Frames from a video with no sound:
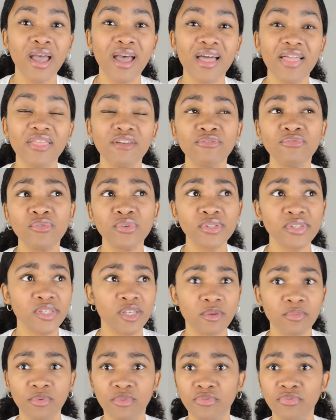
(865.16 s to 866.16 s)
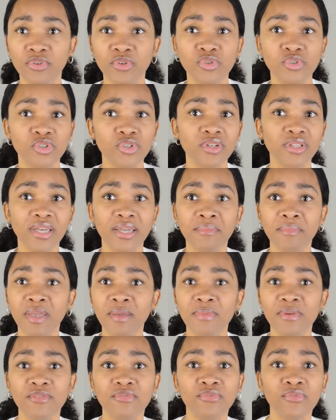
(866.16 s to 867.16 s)
the foreseeable future, like
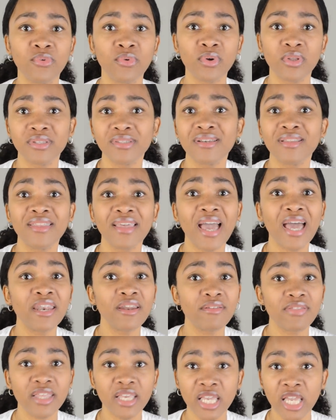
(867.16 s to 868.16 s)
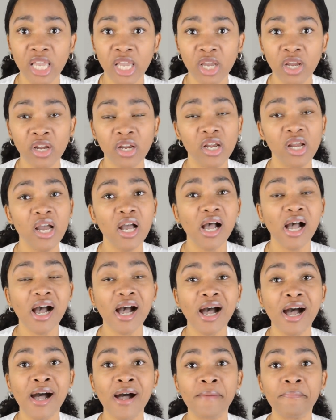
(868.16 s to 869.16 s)
maybe for till the end of the year,
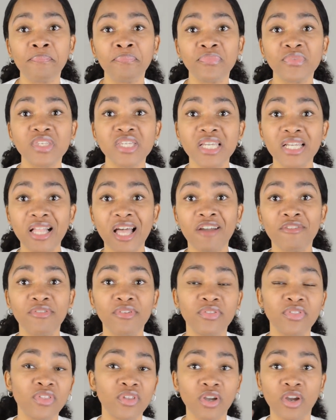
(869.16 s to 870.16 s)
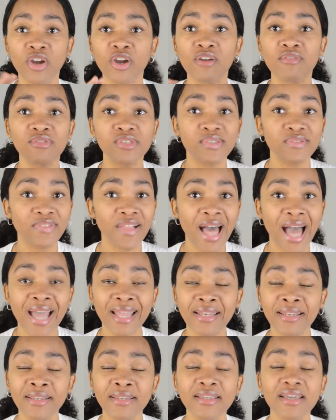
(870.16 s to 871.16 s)
um, till every the curve is
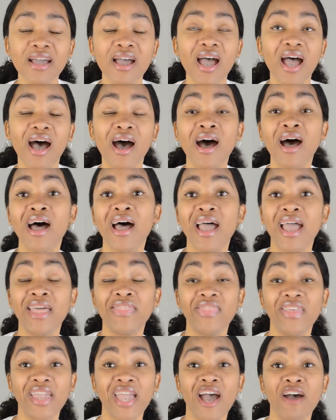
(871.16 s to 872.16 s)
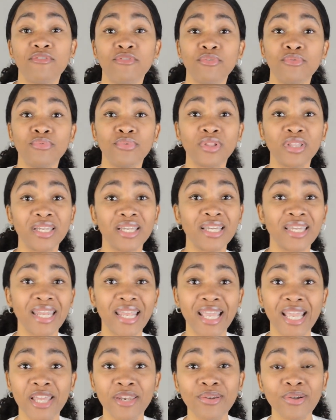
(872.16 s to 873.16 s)
flattened, uh, and they have a really good
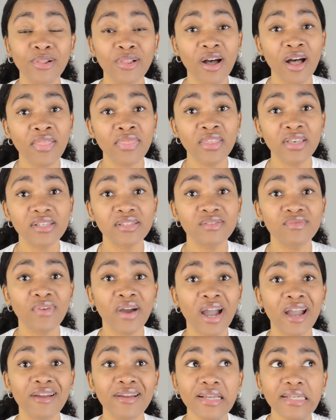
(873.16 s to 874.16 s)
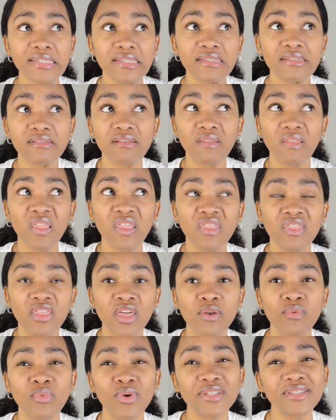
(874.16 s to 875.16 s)
handle on this virus,
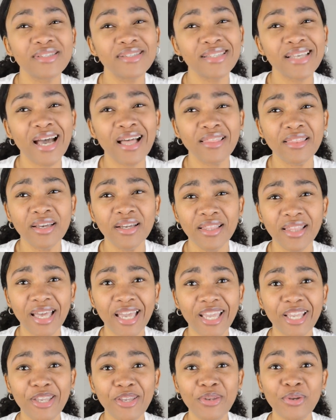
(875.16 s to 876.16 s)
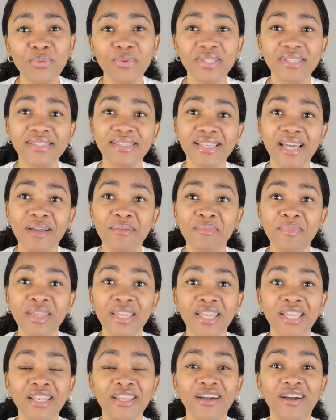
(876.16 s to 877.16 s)
then what does that look like? You know, what does that
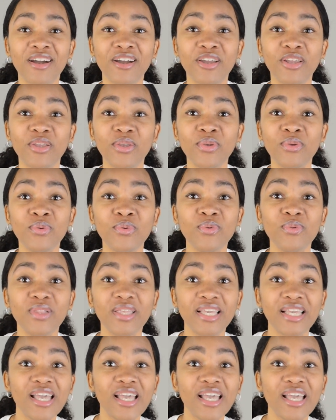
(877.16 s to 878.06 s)
mean? Are you like